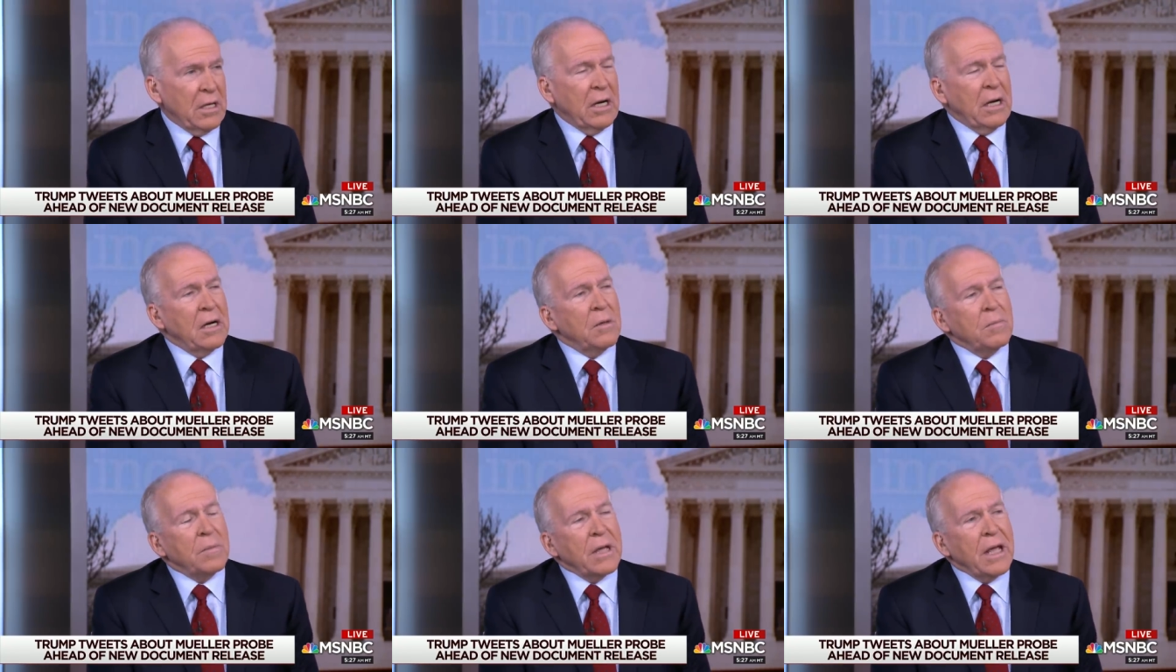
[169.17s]

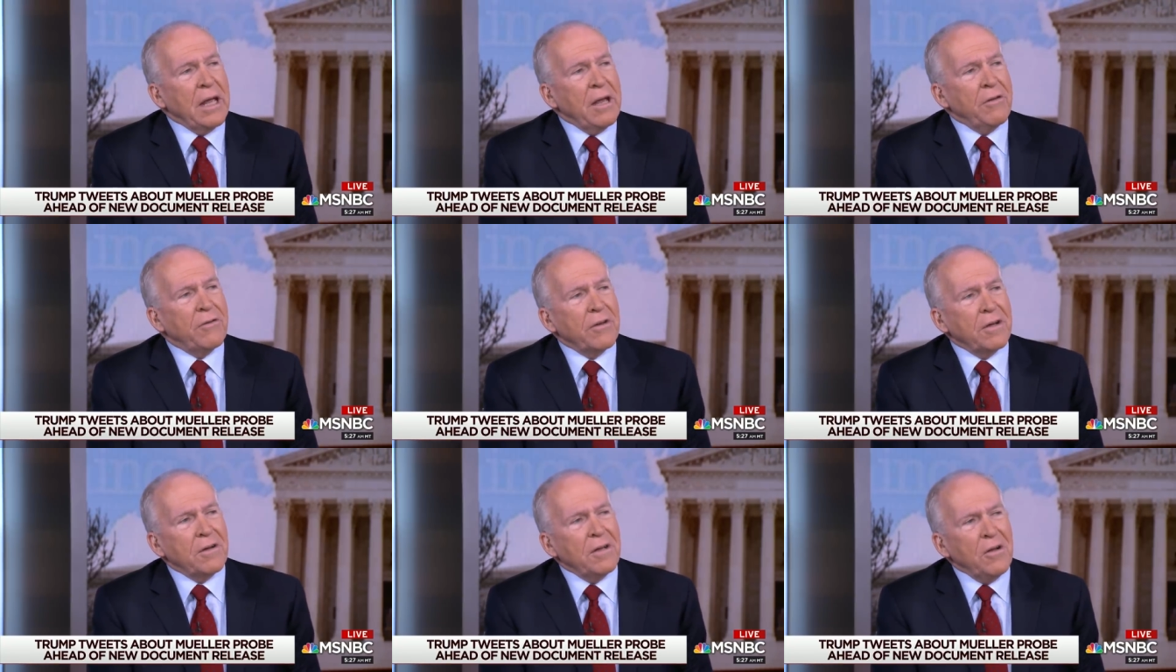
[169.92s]
um, and
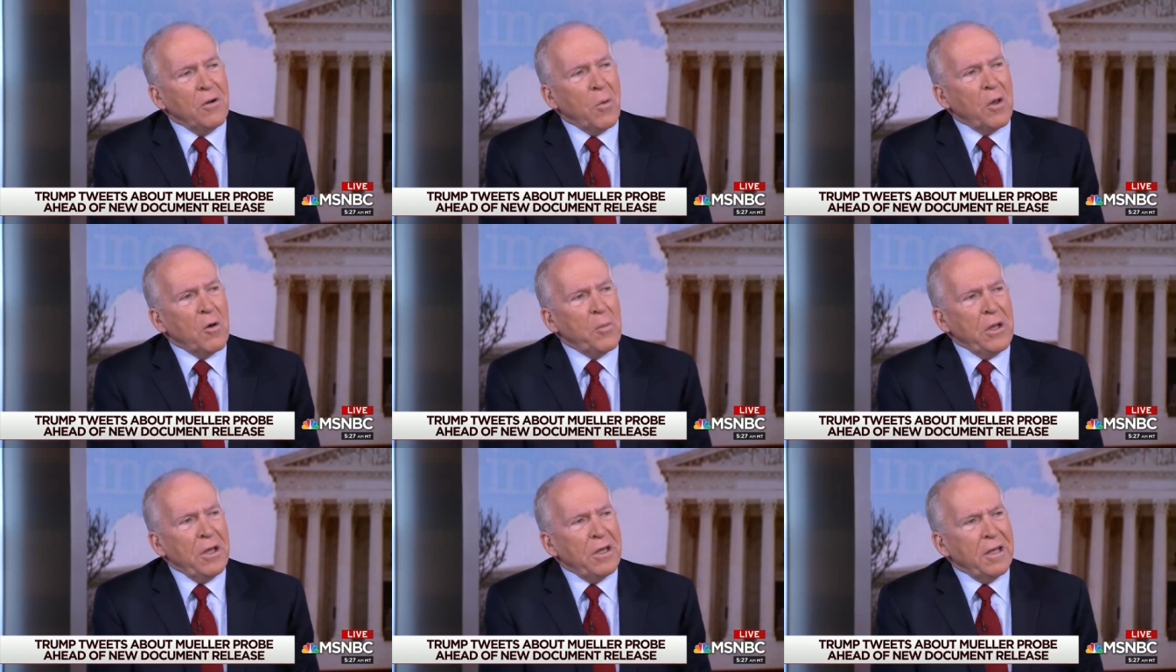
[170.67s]
uh, whether it
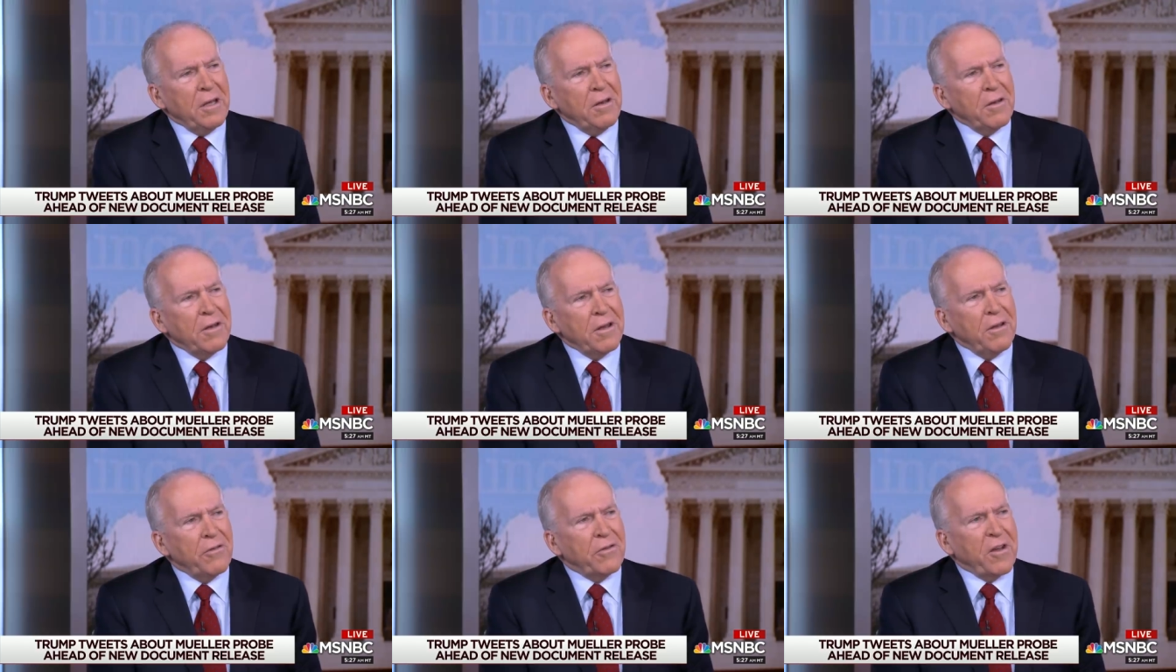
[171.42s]
be in
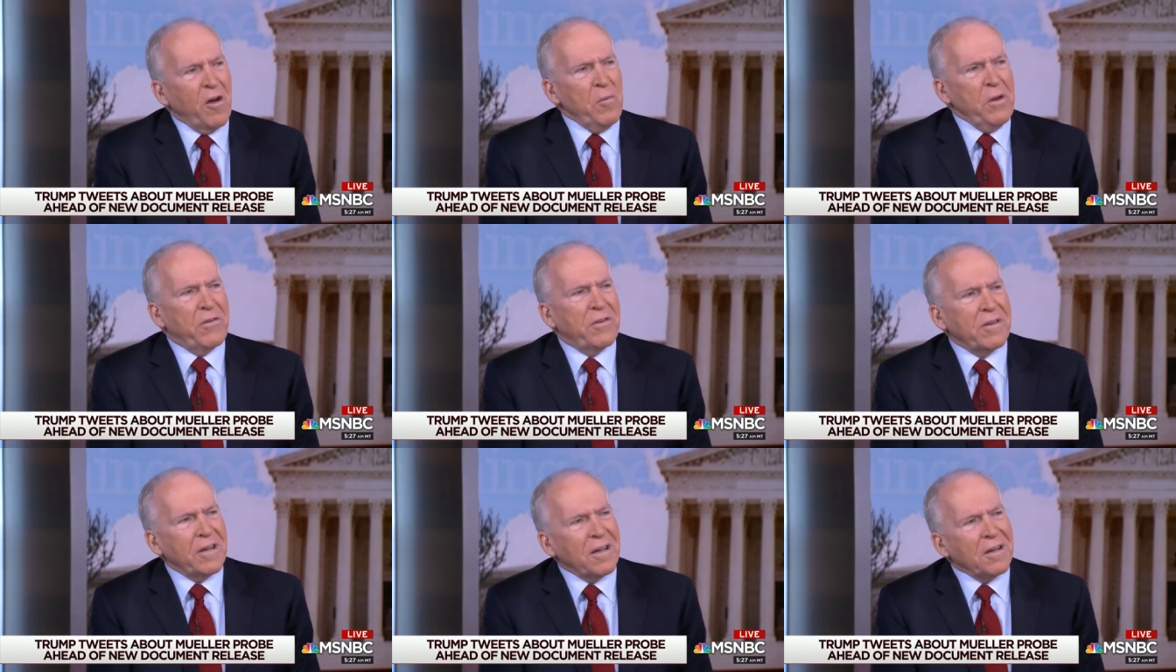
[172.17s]
his
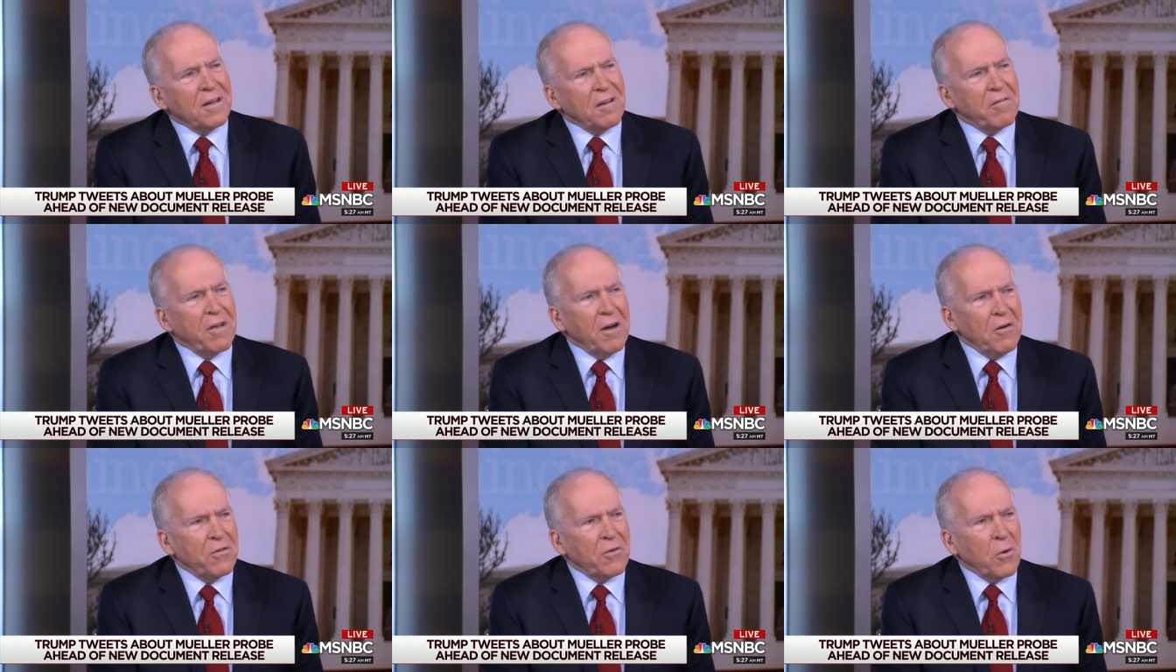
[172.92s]
government uh,
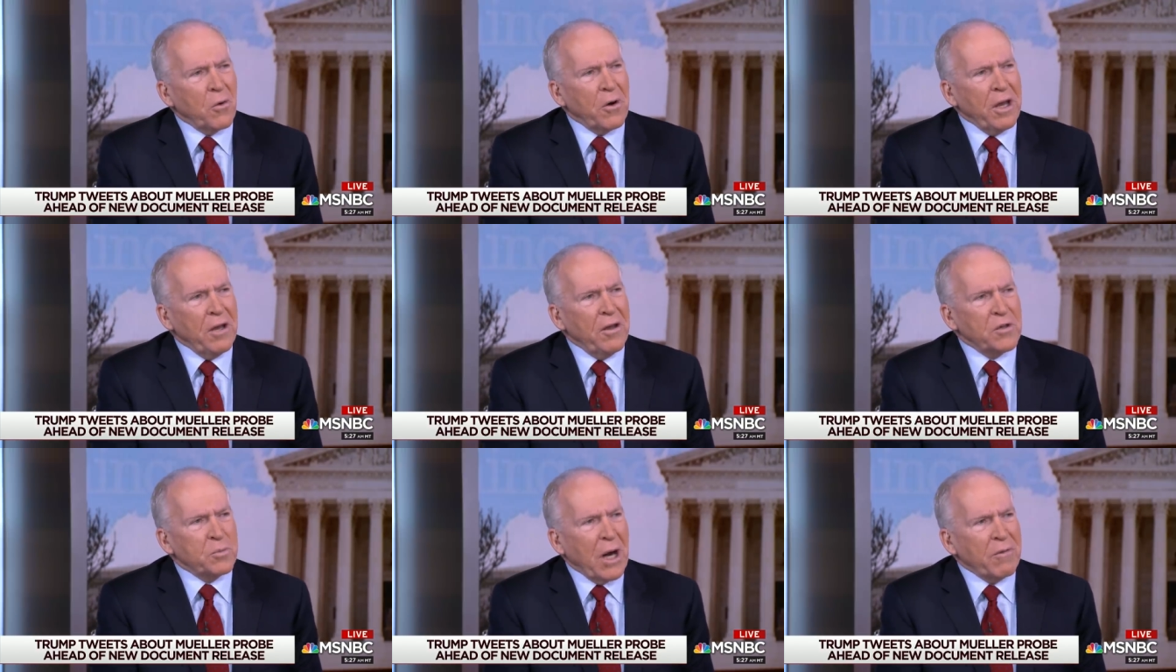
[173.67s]
affairs or in
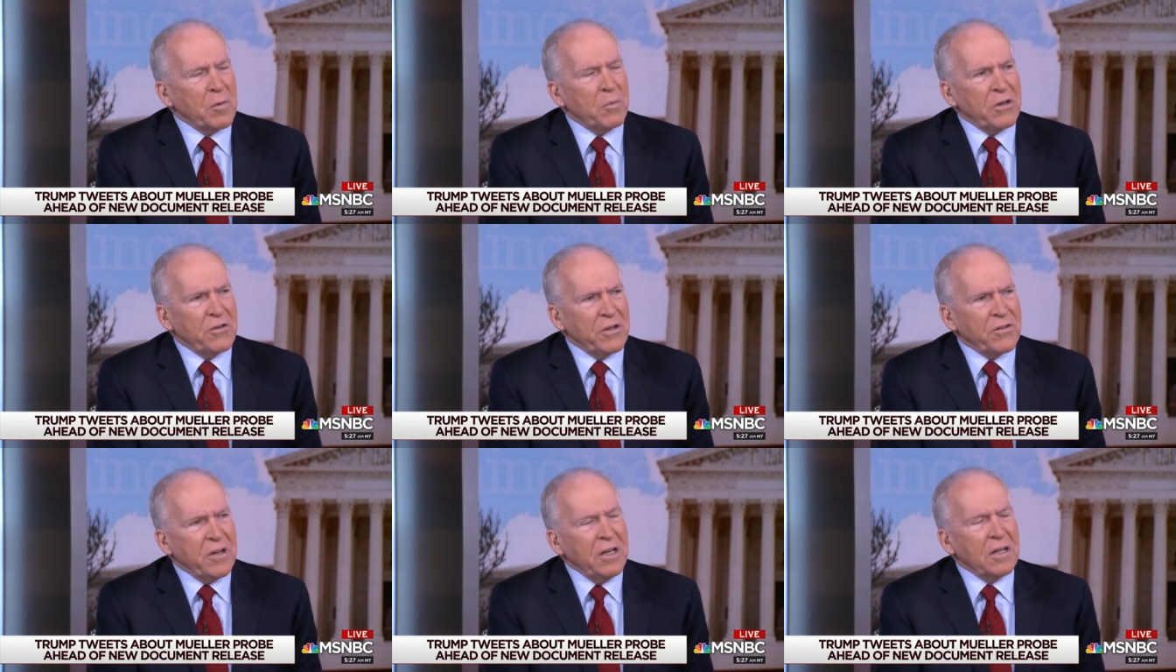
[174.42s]
his private
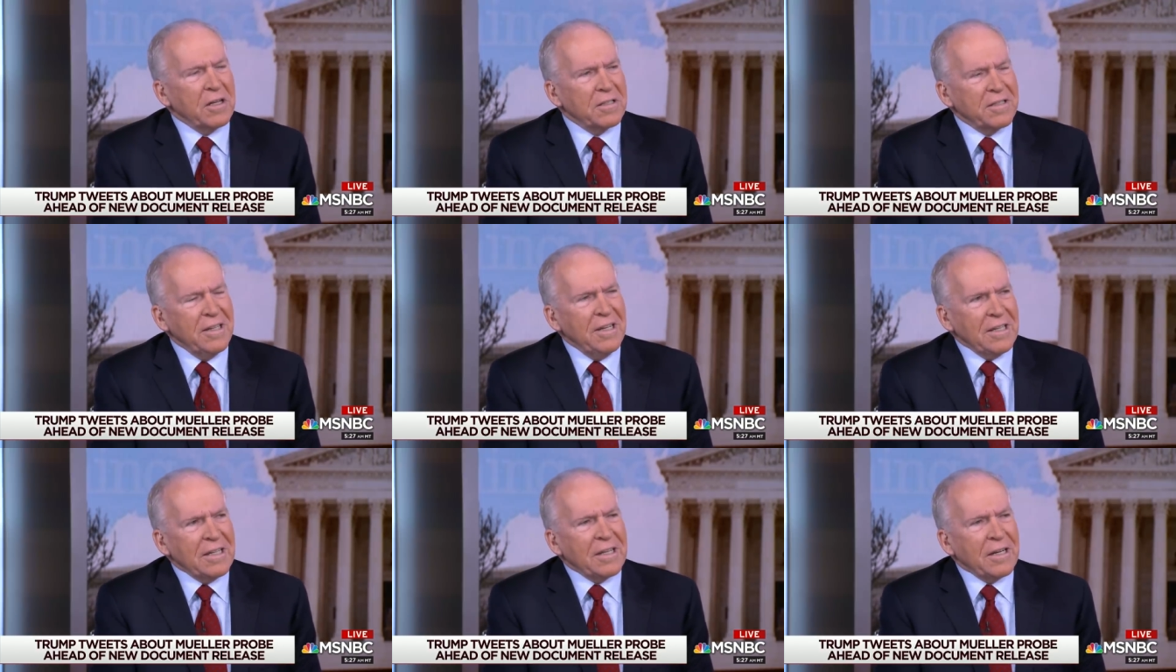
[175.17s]
business dealings,
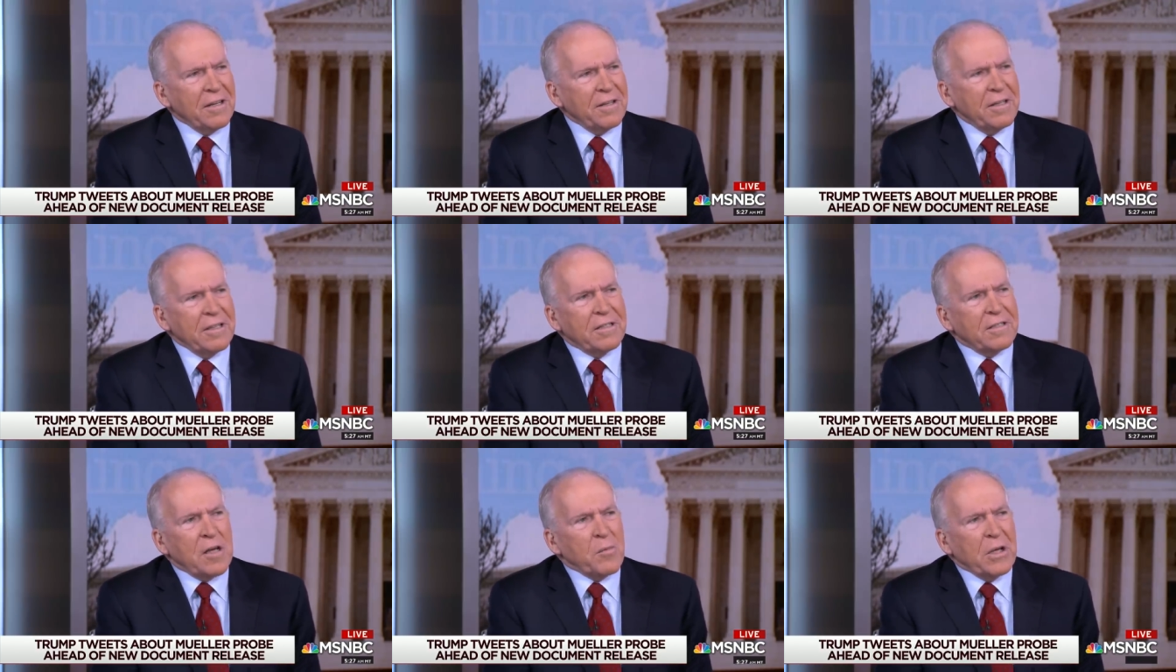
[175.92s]
uh, this
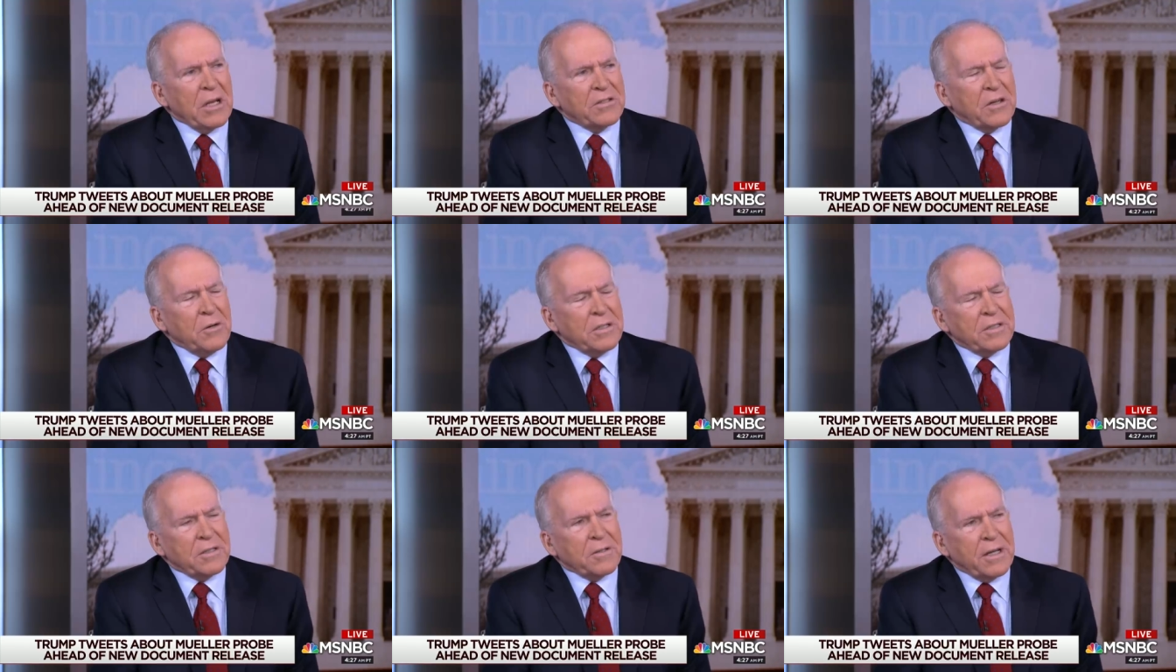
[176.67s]
is something that's going
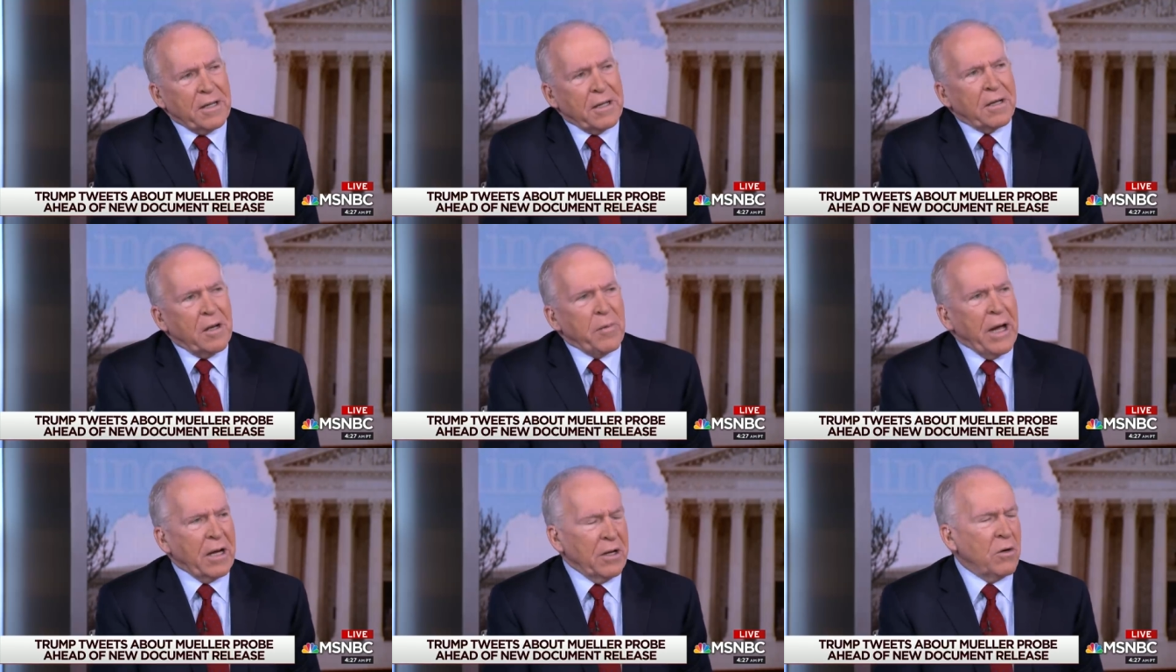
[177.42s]
to, I think, come
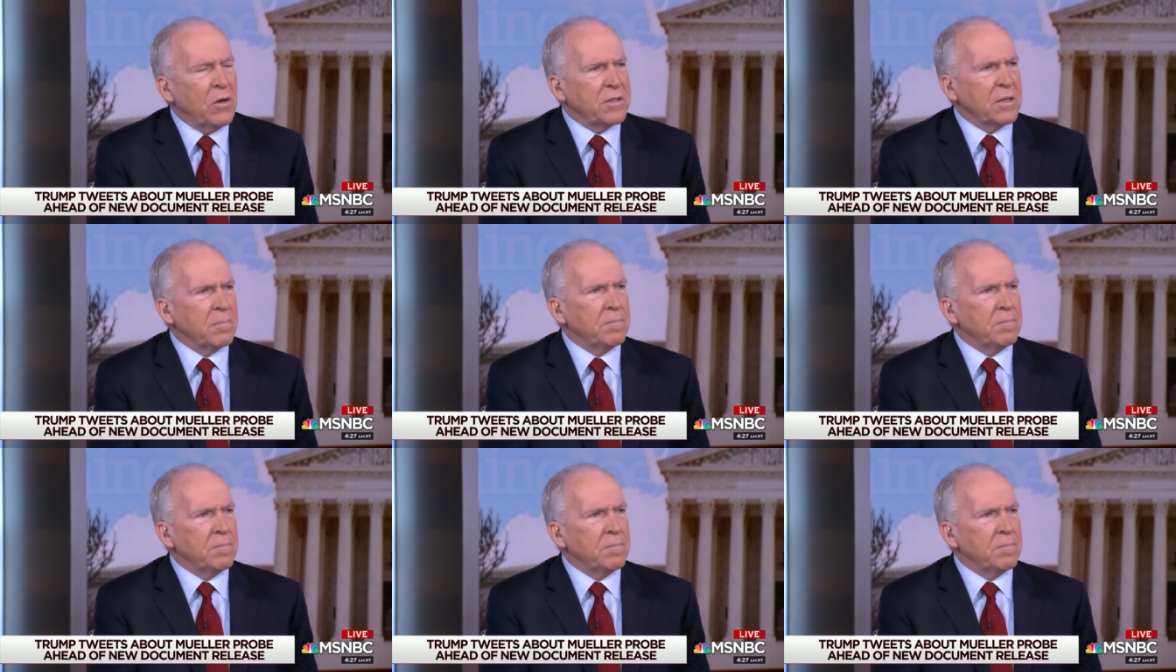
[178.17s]
back and haunt him.